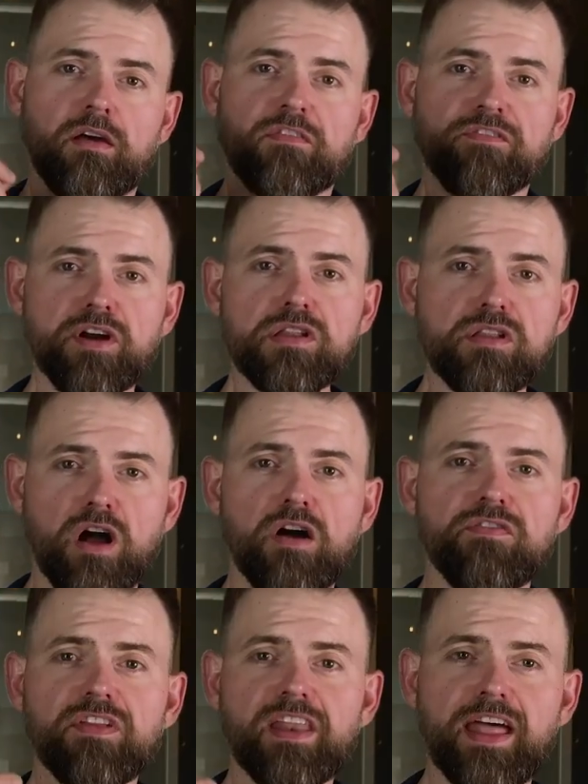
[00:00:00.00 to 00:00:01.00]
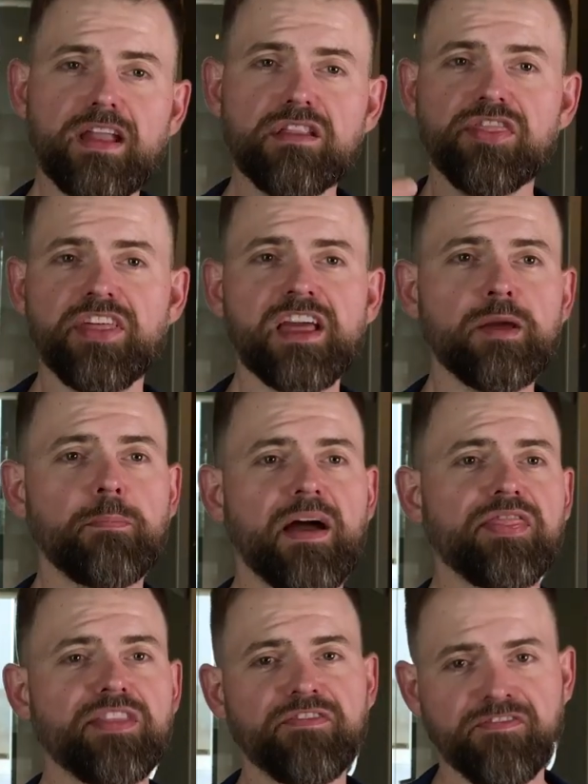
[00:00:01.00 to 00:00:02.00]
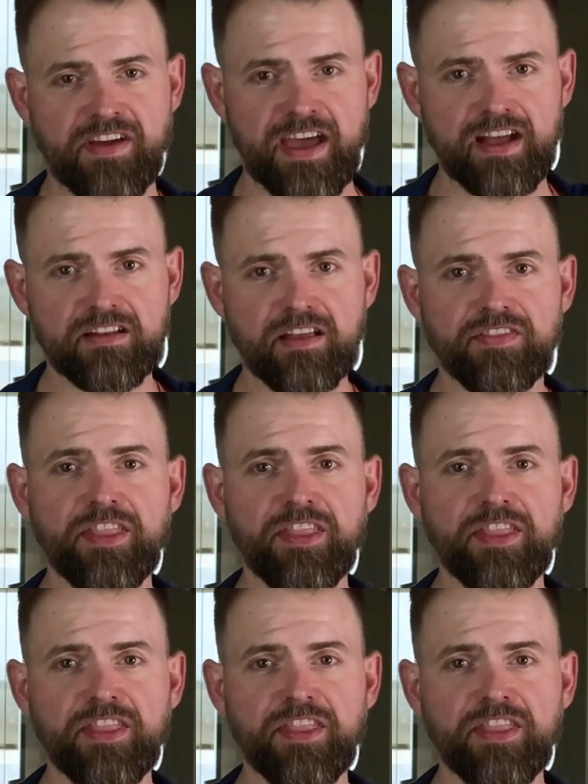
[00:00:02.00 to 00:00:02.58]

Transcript: First off, let's think about the fact